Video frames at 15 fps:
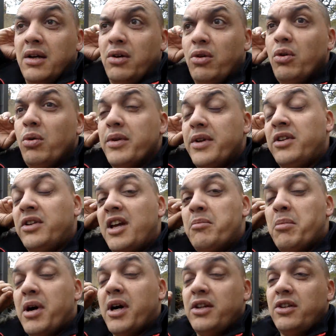all with the
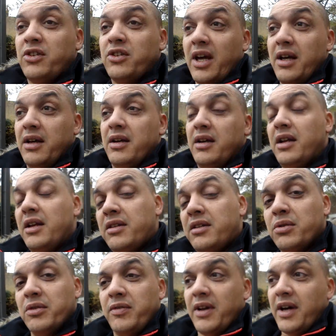same mindset, it
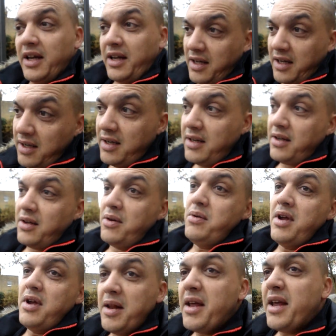sort of like, you know,
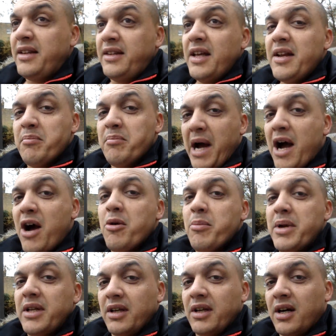it did empower
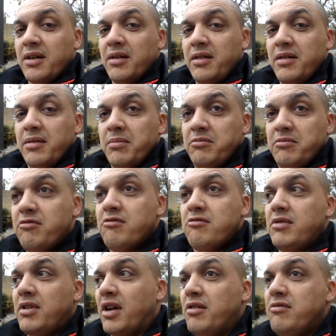me to kind of,
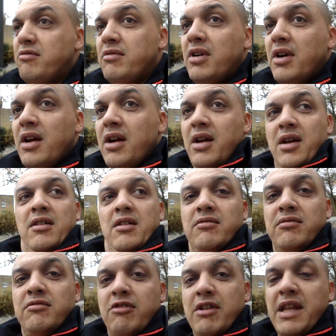you know,
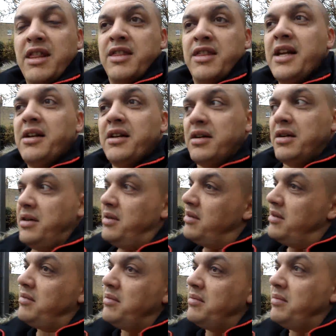rethink
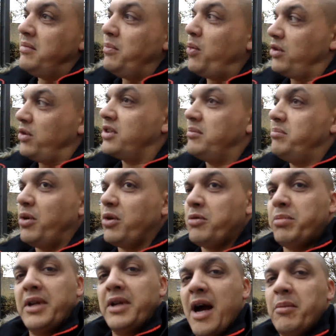what's
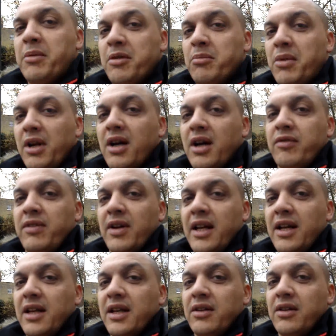been happening in my life
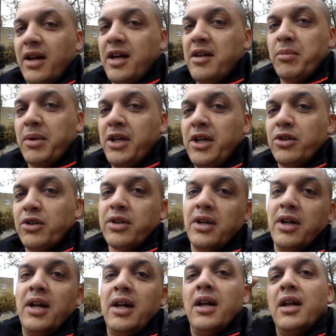lately, because it ain't been good.
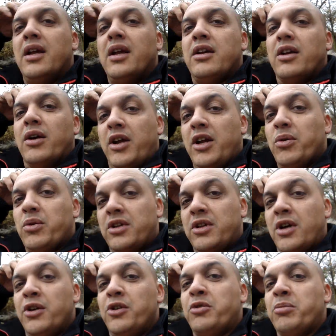You know, anyone that
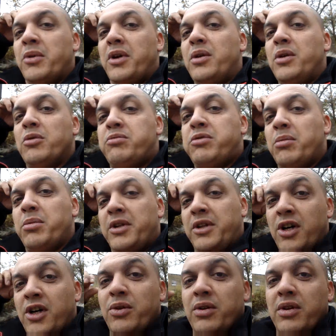knows me will probably
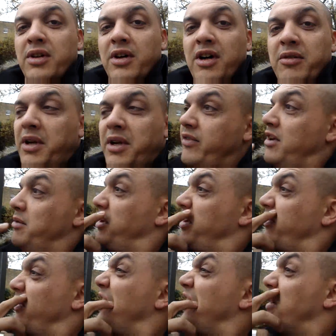know that I've been having a bit
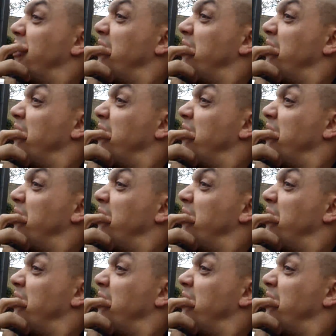of a